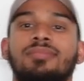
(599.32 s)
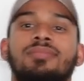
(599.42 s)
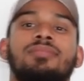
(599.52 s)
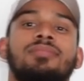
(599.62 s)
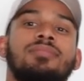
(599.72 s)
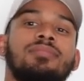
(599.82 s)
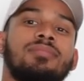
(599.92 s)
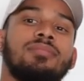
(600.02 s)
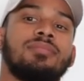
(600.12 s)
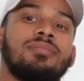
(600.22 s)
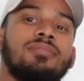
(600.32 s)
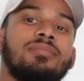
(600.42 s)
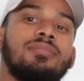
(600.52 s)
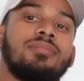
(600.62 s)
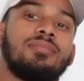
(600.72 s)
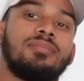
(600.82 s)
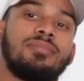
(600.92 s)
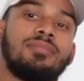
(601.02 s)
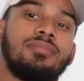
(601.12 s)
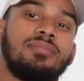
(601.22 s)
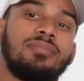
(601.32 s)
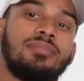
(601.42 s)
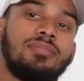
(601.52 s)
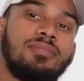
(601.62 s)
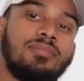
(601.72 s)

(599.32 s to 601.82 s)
This person isn't speaking.